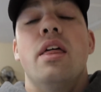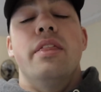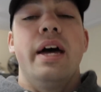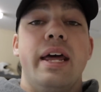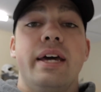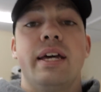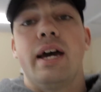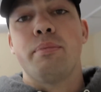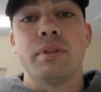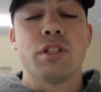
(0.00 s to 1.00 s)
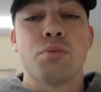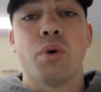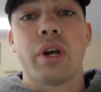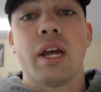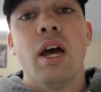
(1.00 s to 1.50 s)
that had to happen this
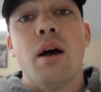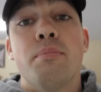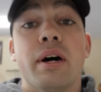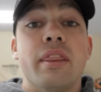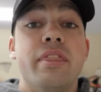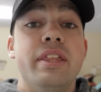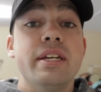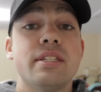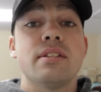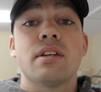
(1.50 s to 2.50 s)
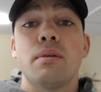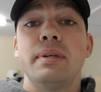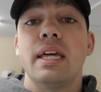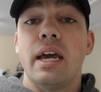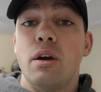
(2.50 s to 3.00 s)
morning. But this is gonna
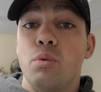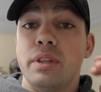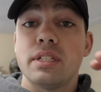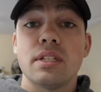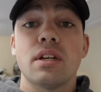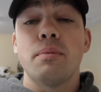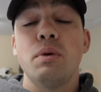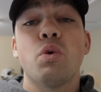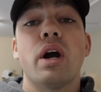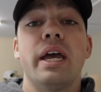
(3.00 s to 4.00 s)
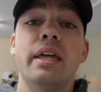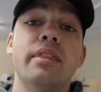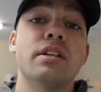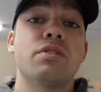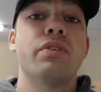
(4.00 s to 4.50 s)
be where I
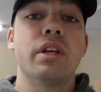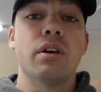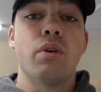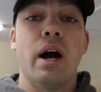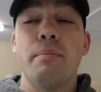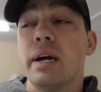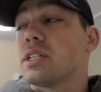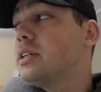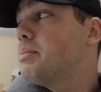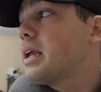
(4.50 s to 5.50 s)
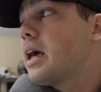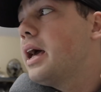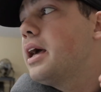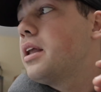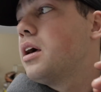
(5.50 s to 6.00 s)
end this video. I'm actually going
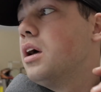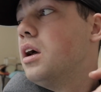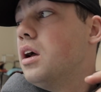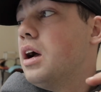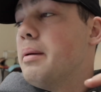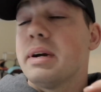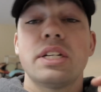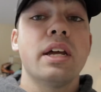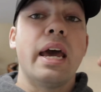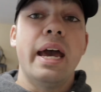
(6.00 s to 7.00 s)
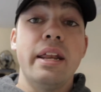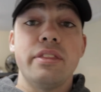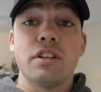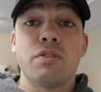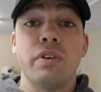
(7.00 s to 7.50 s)
to
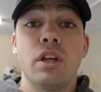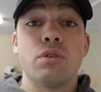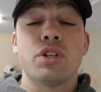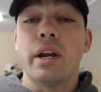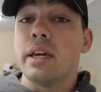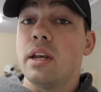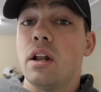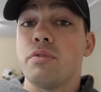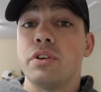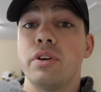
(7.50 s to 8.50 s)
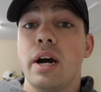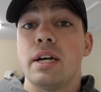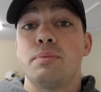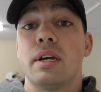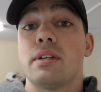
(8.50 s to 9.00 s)
edit this video, try to get it up for you
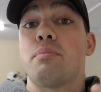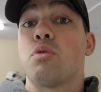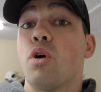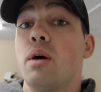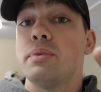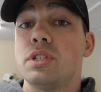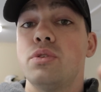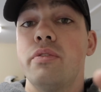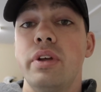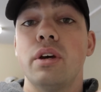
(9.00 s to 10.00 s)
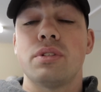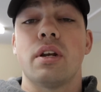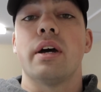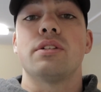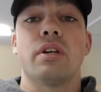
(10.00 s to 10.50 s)
guys because I promised you a video
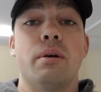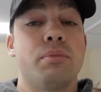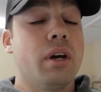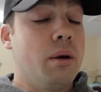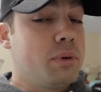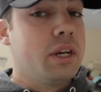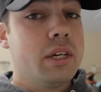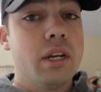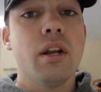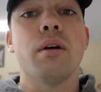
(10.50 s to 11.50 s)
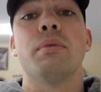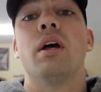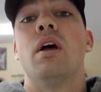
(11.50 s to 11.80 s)
tonight, so I'm going to get it up.